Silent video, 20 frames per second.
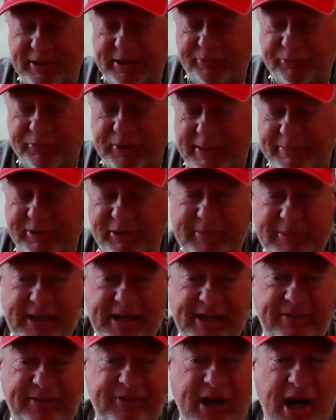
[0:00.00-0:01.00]
leaders come to
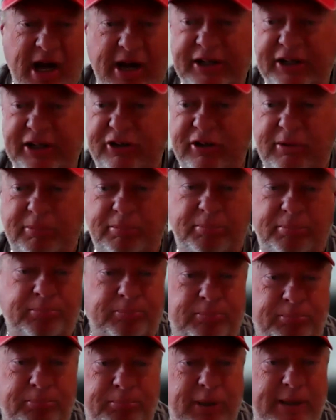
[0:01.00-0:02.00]
me and say, I need you to
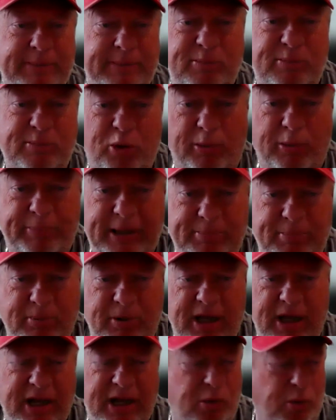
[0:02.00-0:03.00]
bring me more
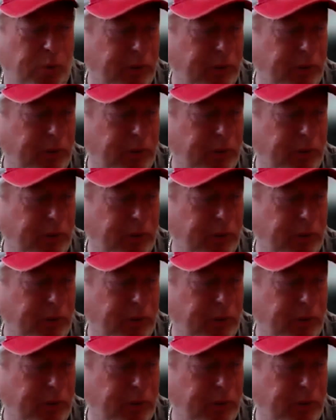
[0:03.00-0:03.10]
people. I go,